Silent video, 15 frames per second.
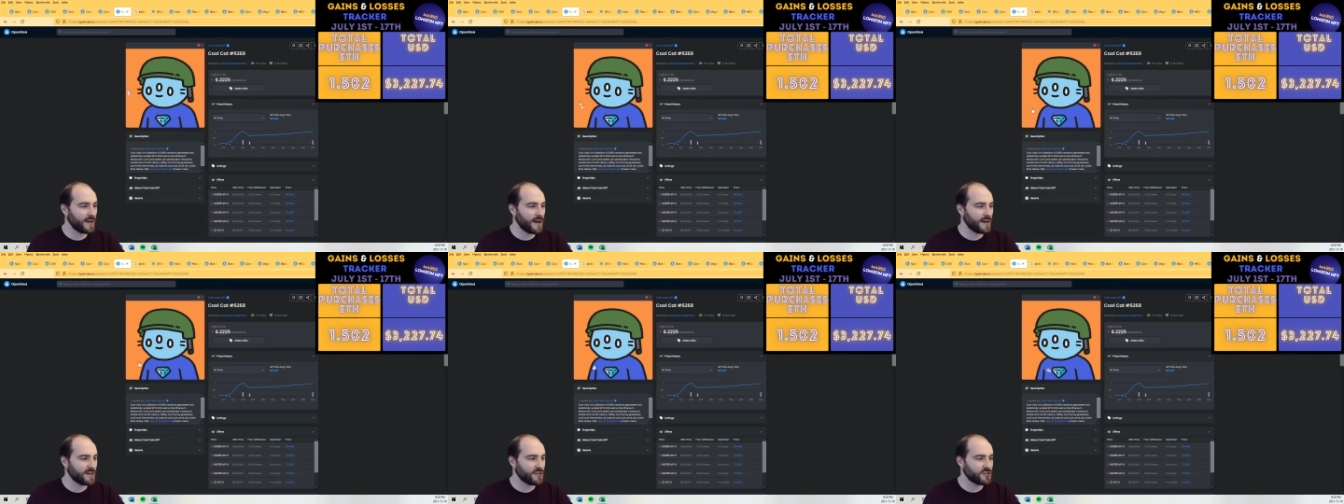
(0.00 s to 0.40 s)

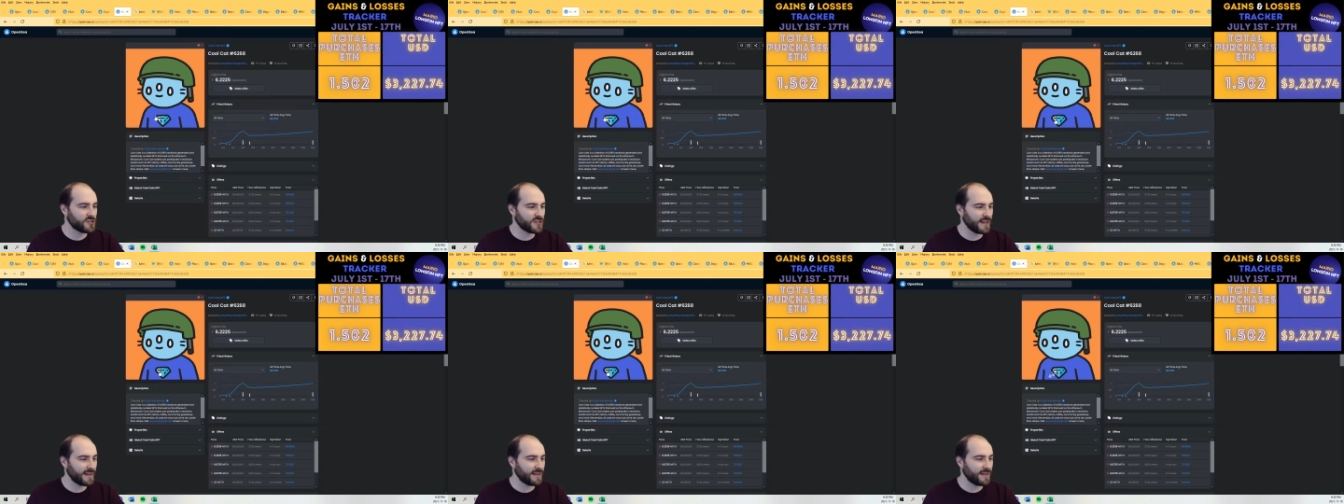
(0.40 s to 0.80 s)
I just
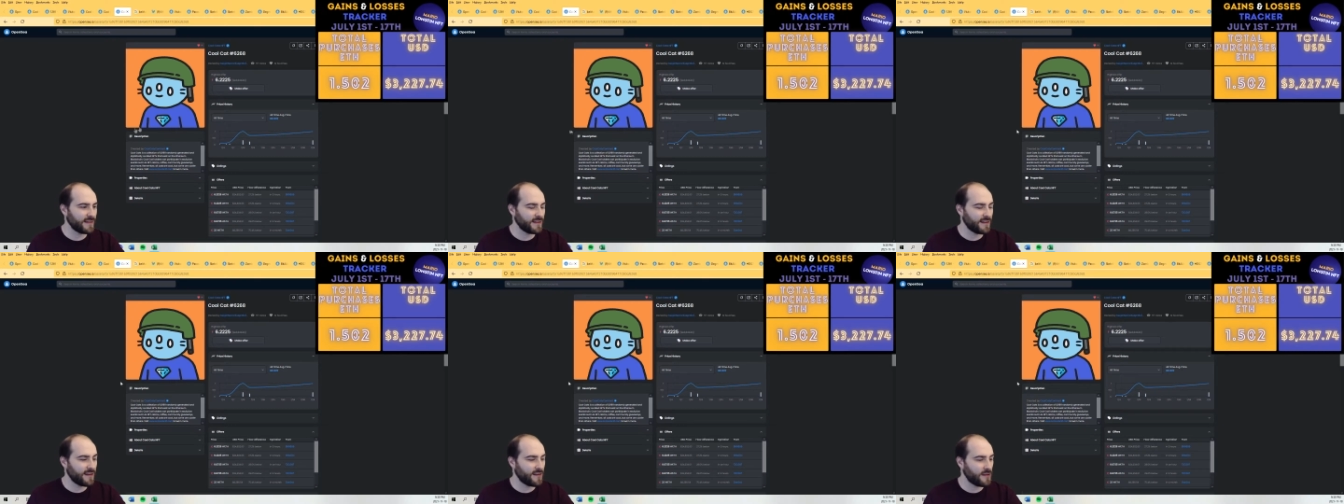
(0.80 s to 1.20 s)
liked it, and
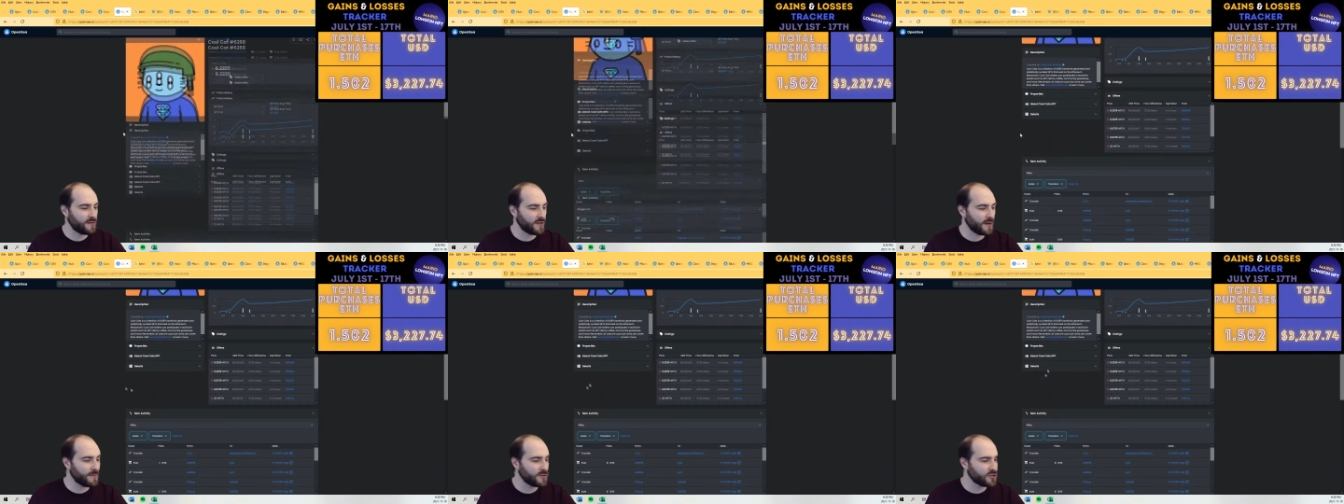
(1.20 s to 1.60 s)
then the
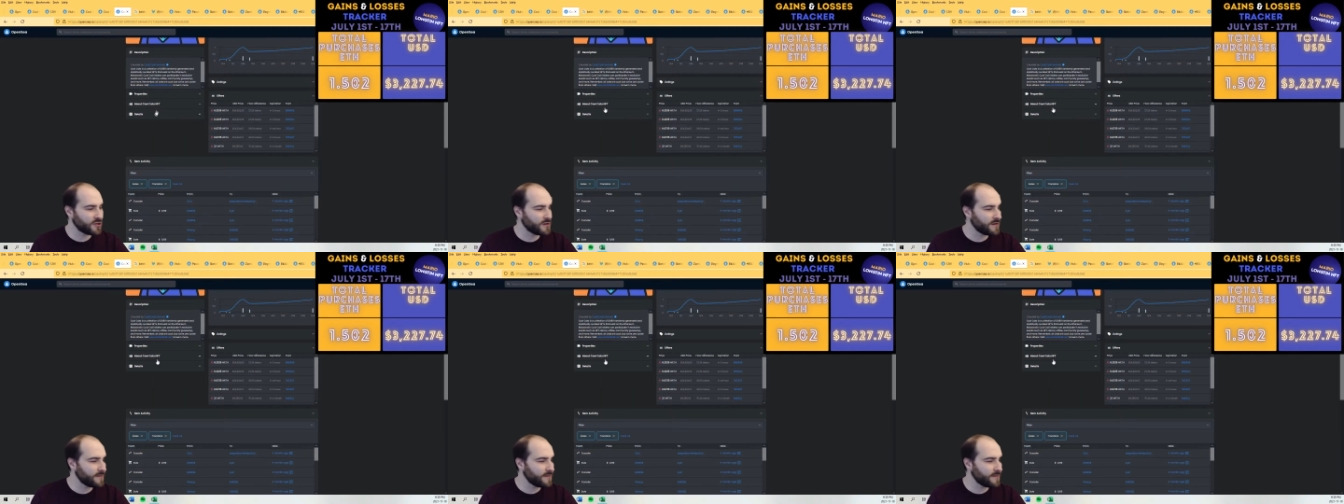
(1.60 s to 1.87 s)
diamond shirt.